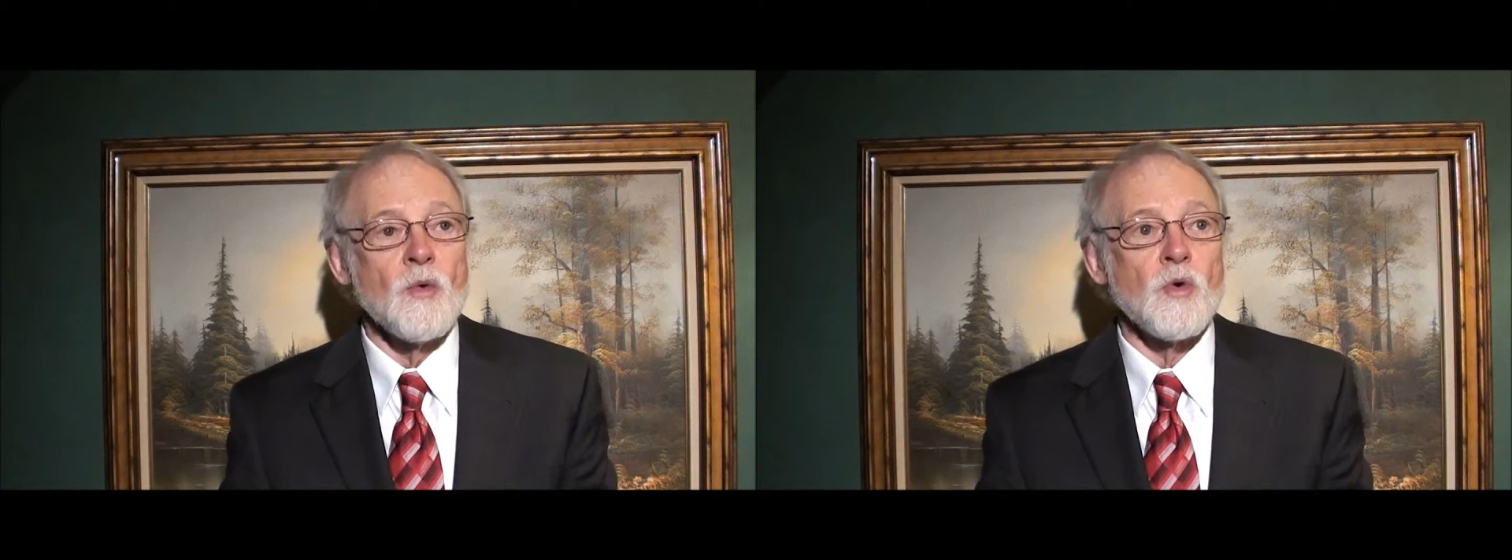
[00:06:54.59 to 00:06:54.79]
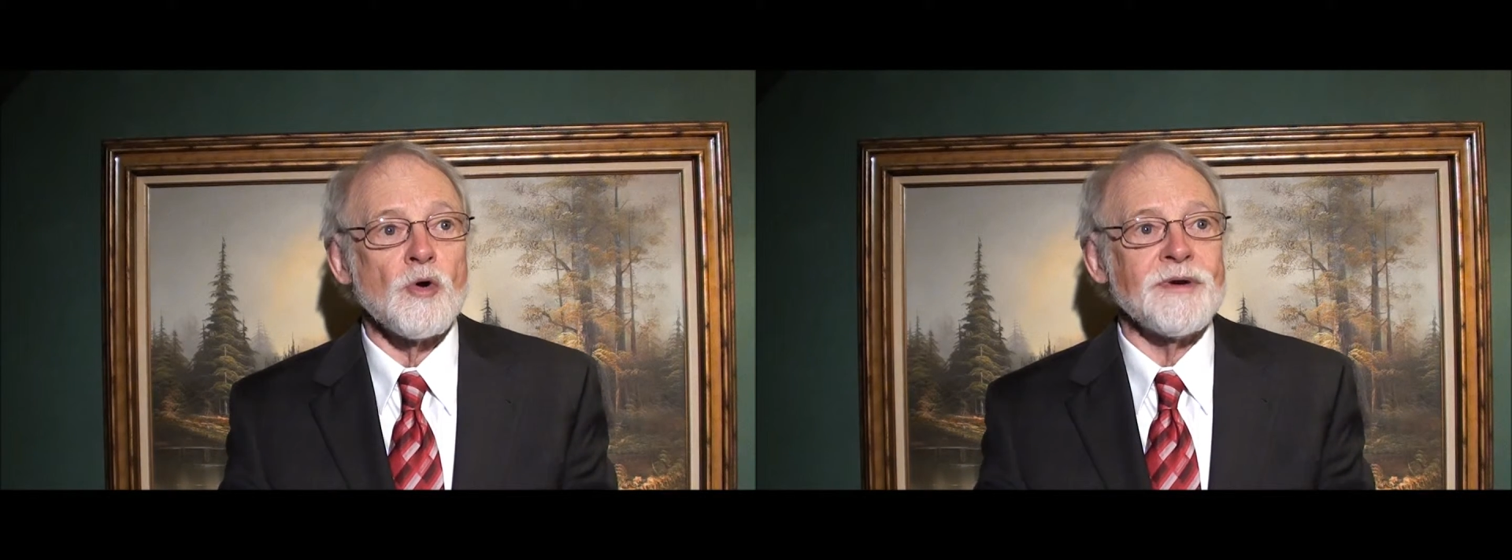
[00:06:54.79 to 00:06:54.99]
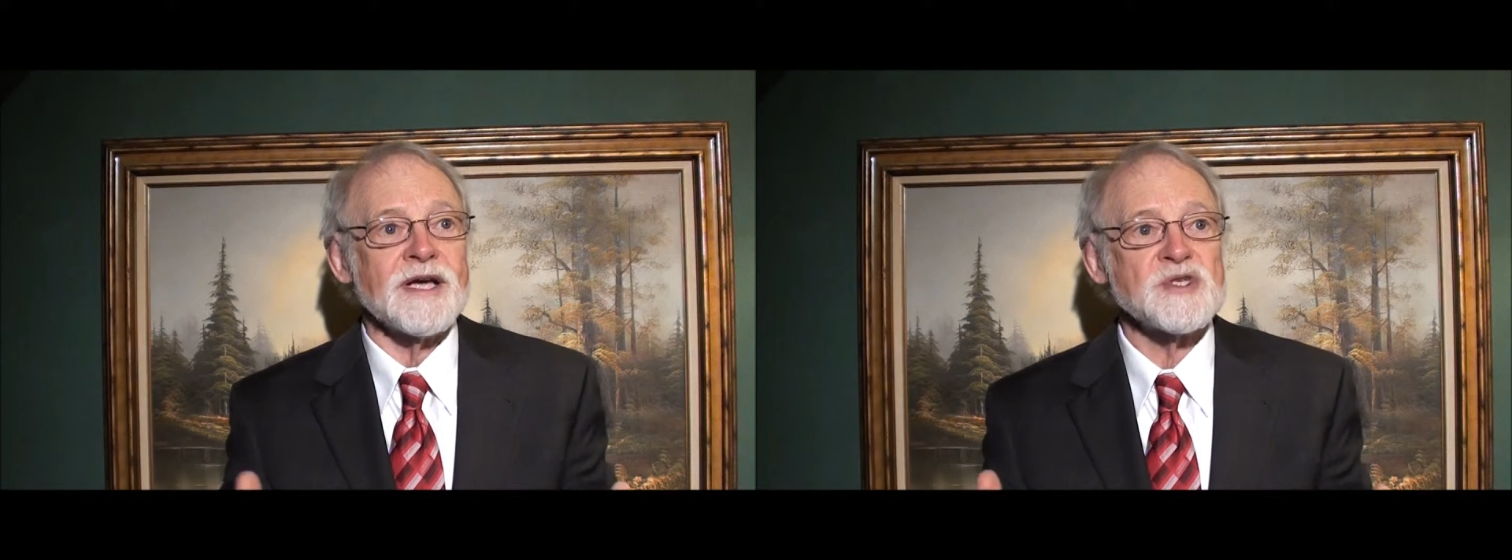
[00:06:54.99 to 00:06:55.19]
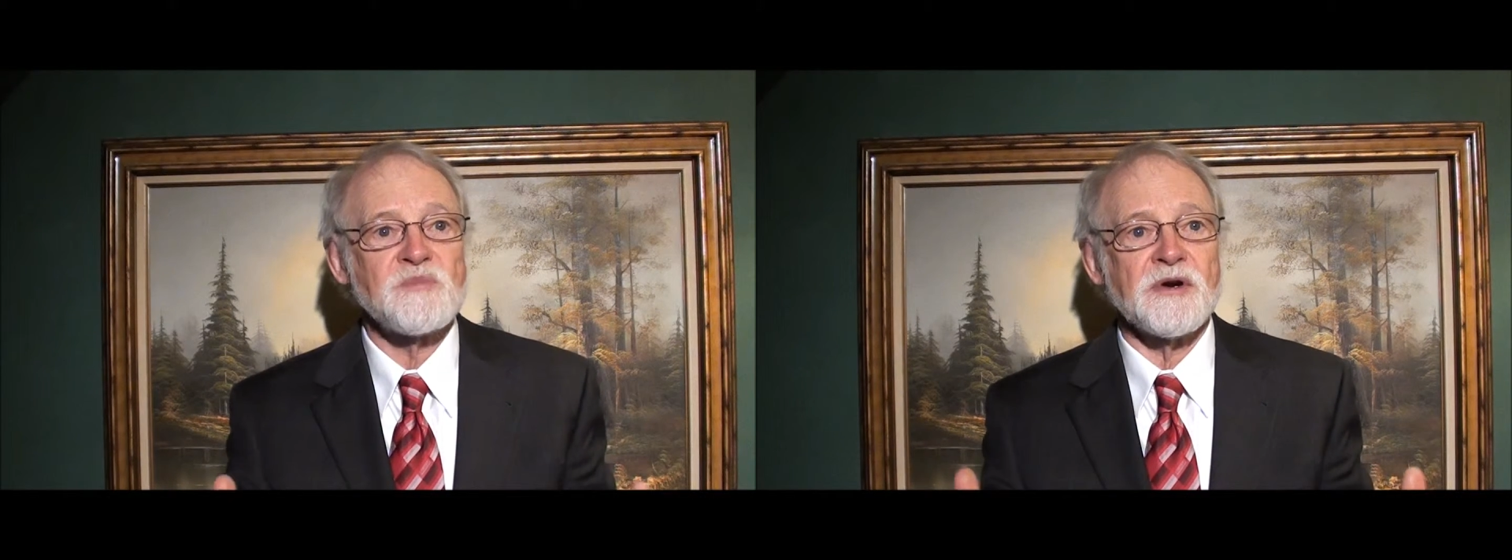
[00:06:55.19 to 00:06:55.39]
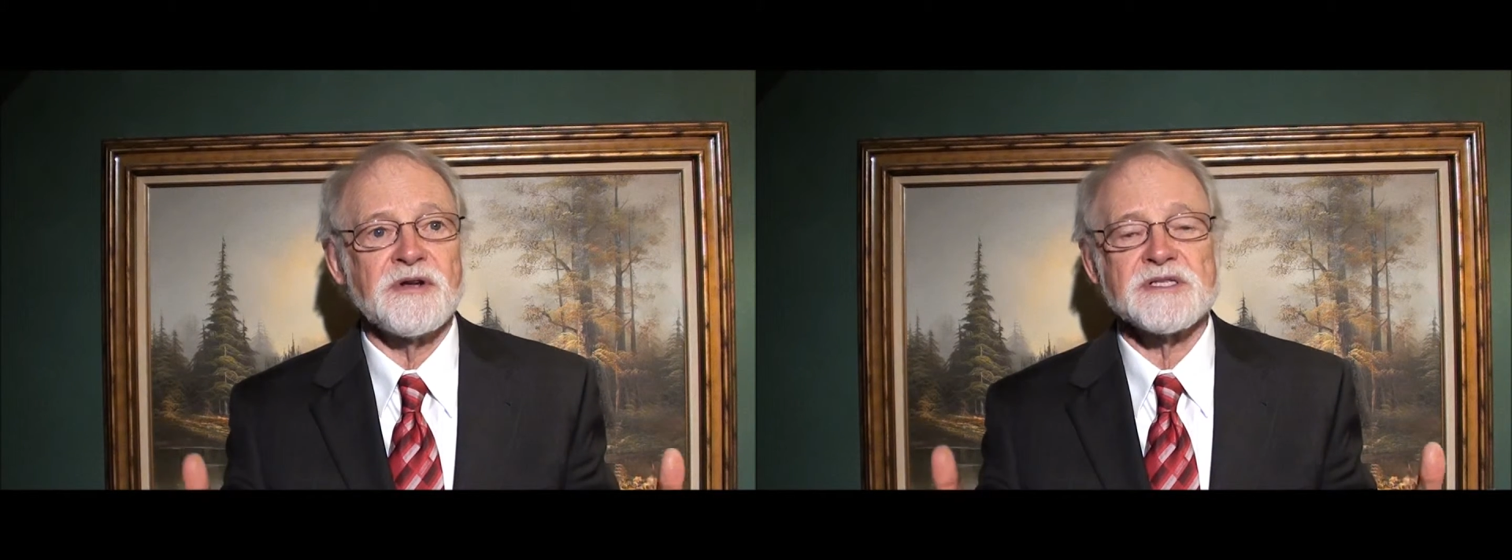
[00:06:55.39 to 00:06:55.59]
where we
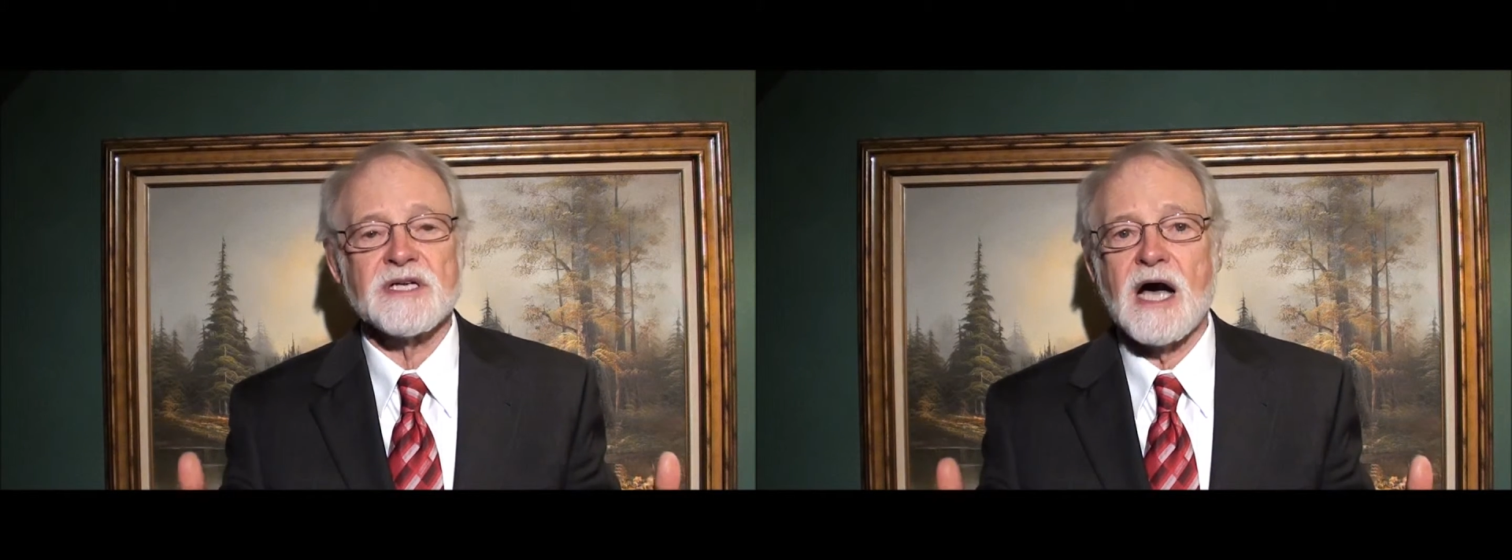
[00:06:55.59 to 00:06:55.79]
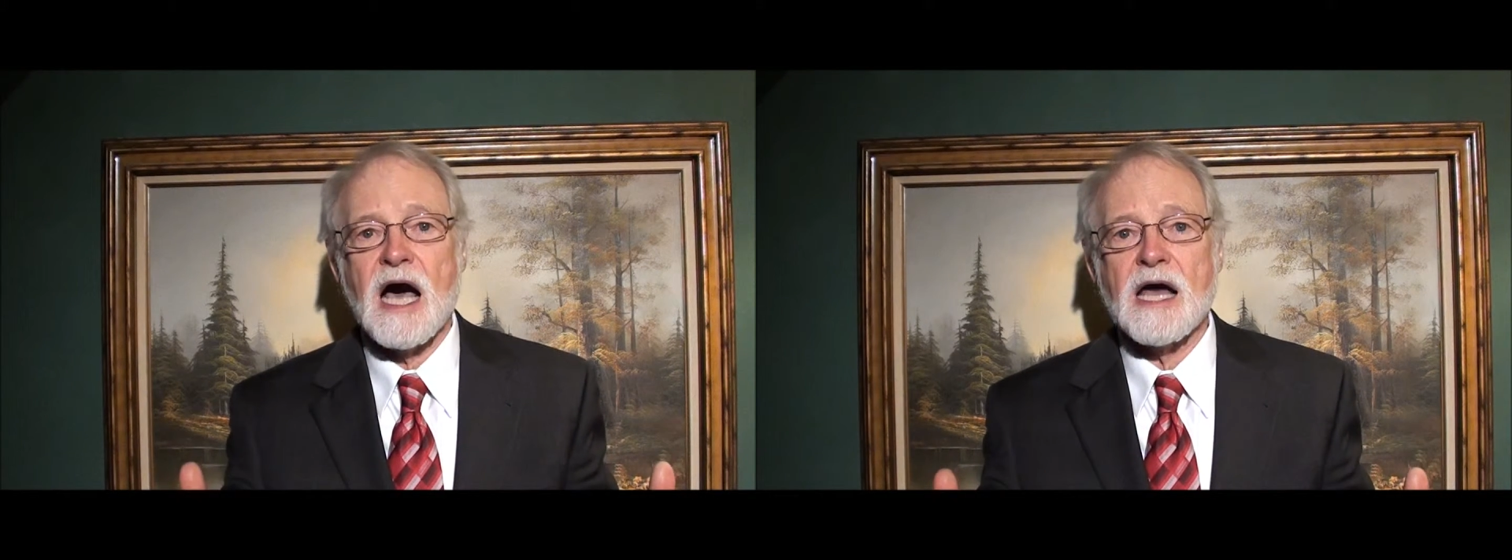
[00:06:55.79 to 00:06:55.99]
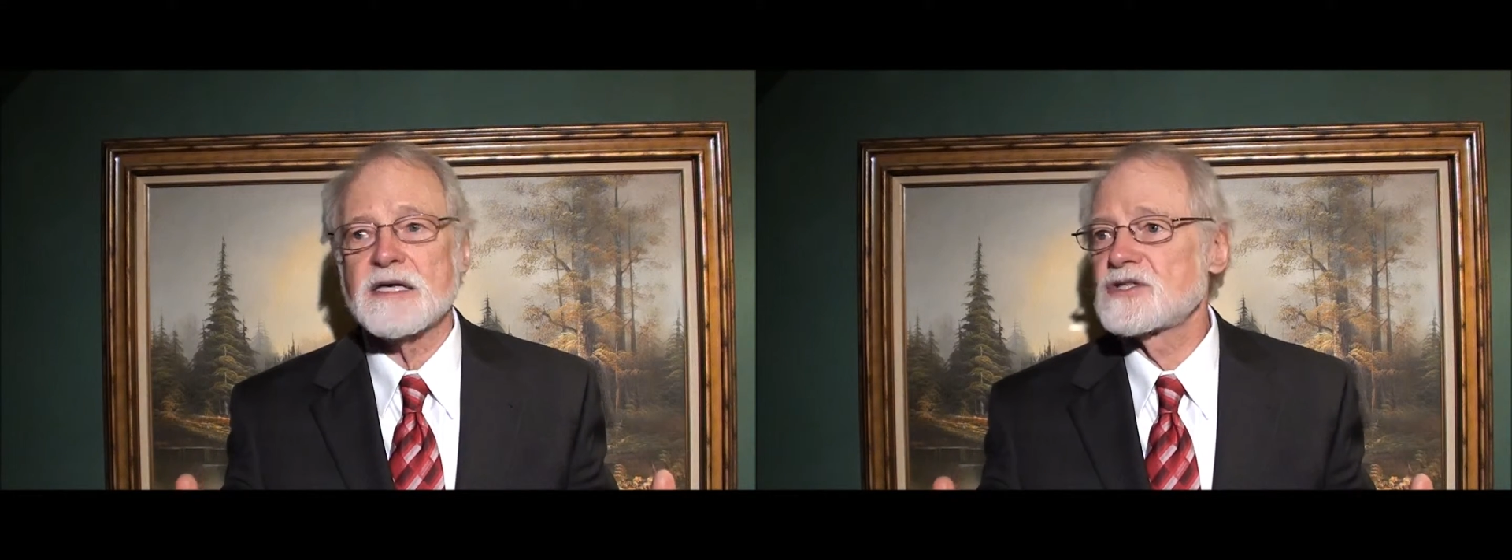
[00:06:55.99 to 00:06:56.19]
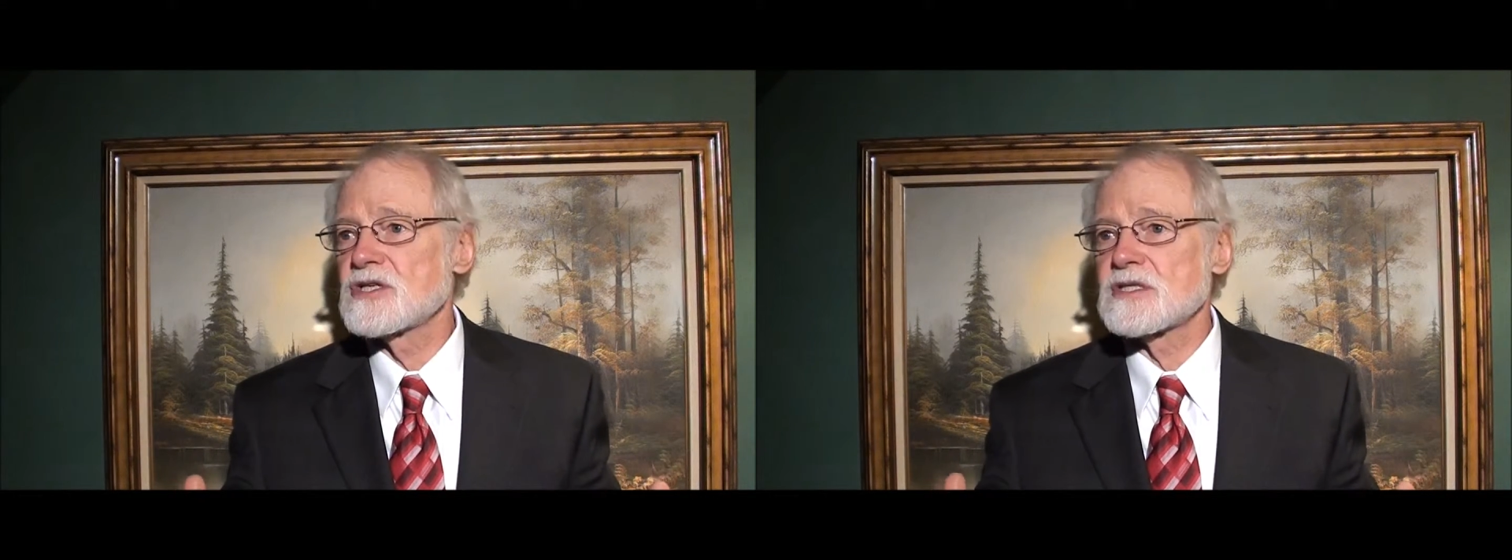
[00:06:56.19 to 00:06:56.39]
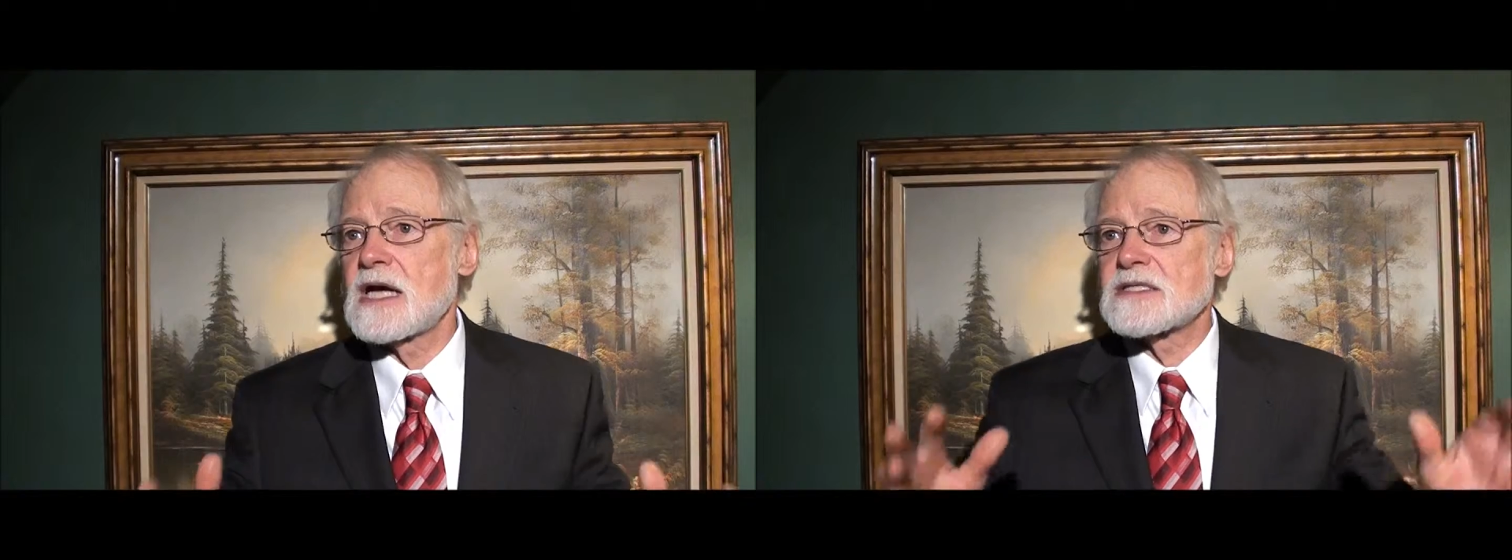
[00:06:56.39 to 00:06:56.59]
experience God as
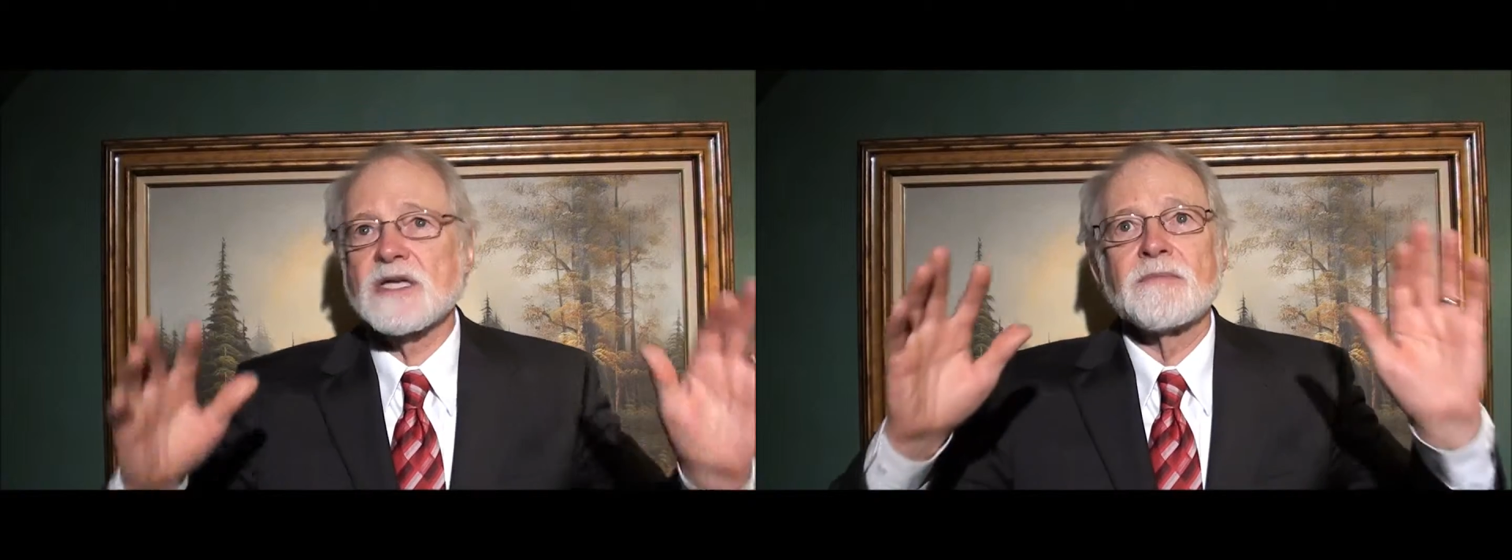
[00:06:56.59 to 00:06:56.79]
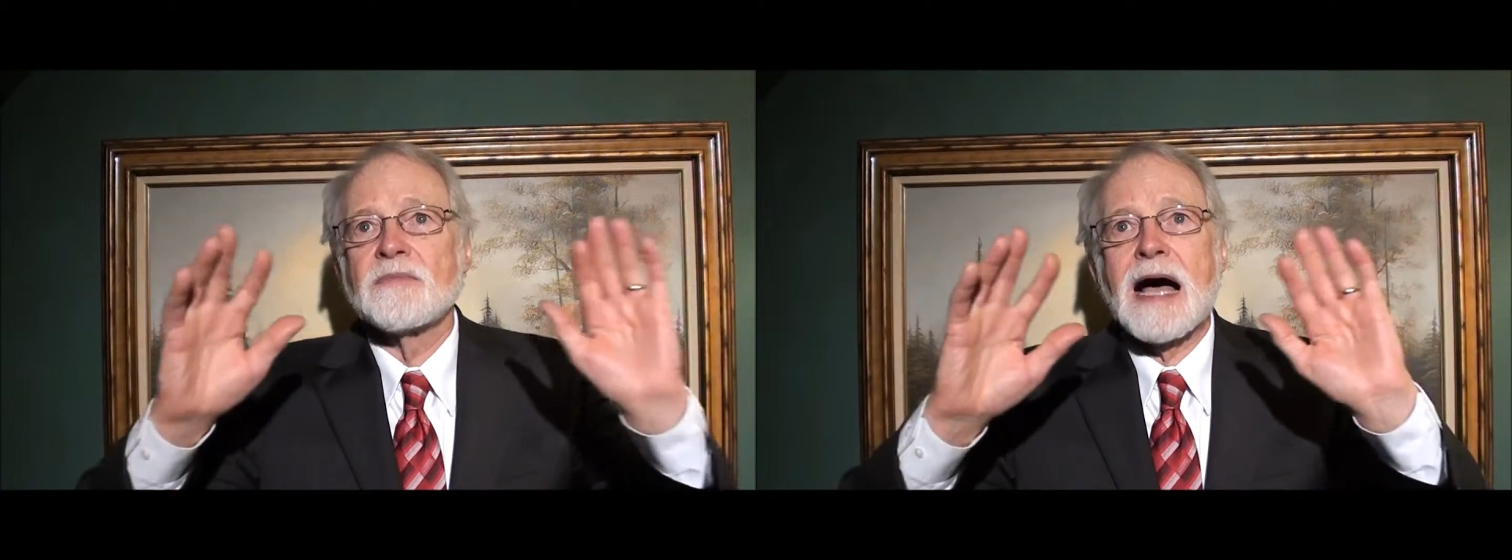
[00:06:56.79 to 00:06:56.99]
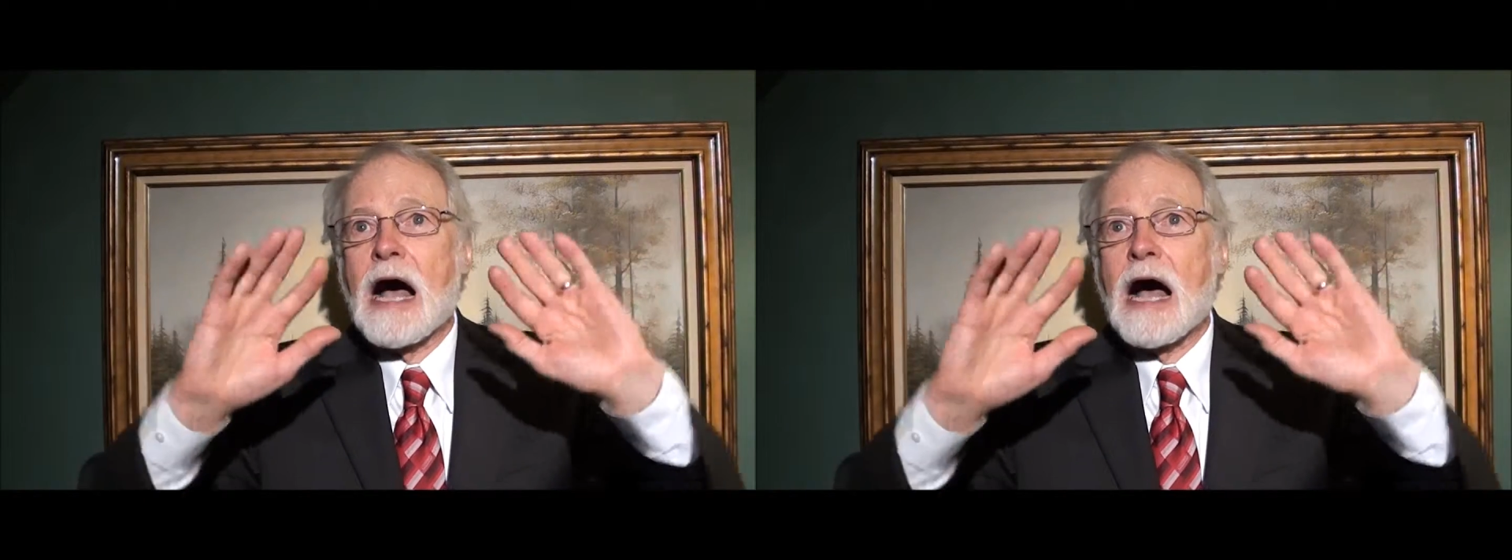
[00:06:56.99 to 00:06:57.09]
just not some